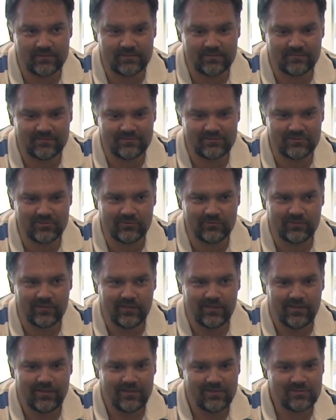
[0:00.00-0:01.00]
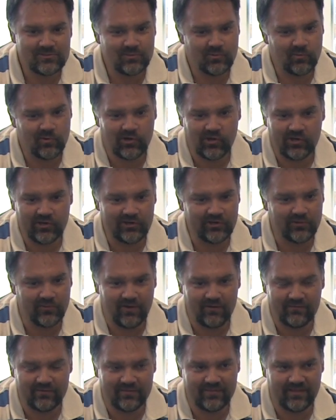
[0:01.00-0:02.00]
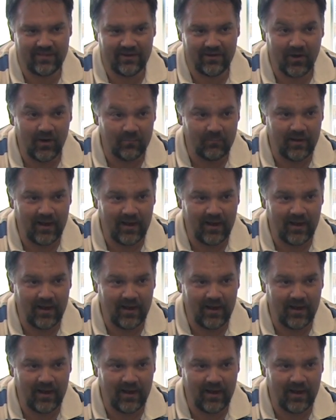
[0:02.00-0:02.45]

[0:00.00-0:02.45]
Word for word: Mm-hmm. So, so we're going to do everything in our